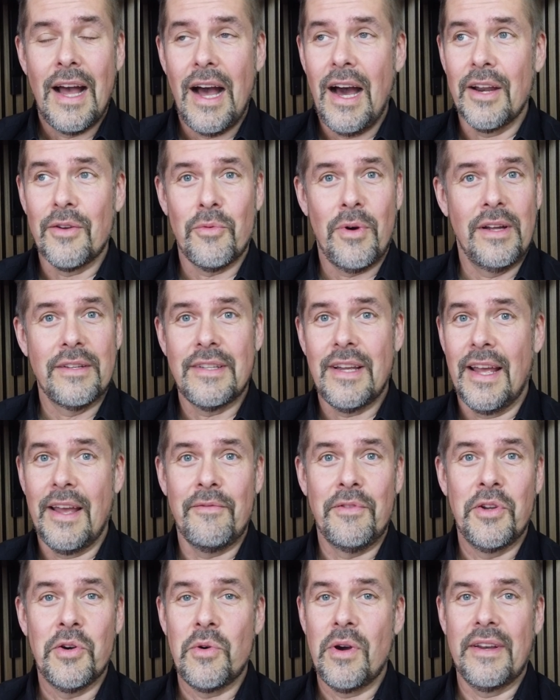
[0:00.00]
Otherwise I
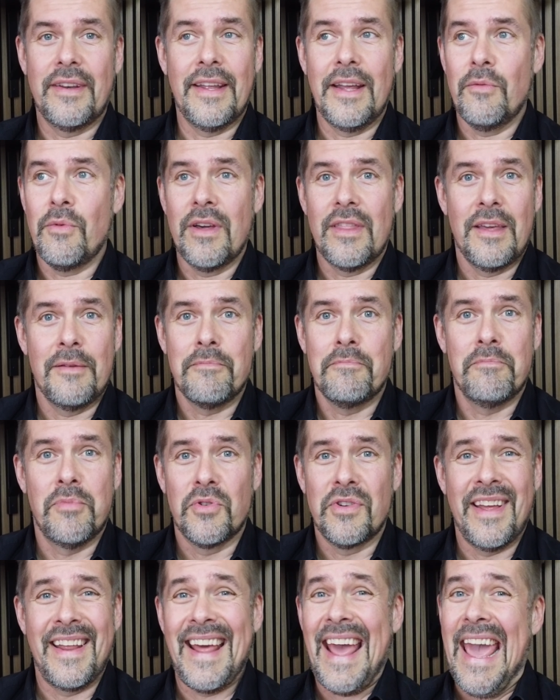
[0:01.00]
have no idea why they
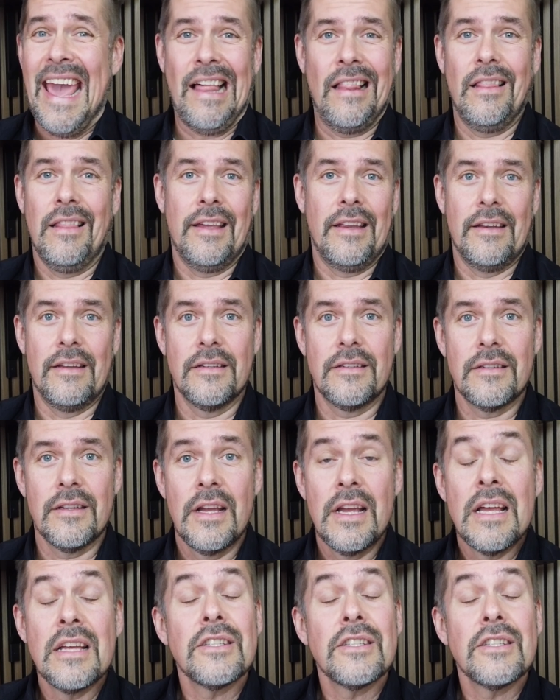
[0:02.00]
put an L in it.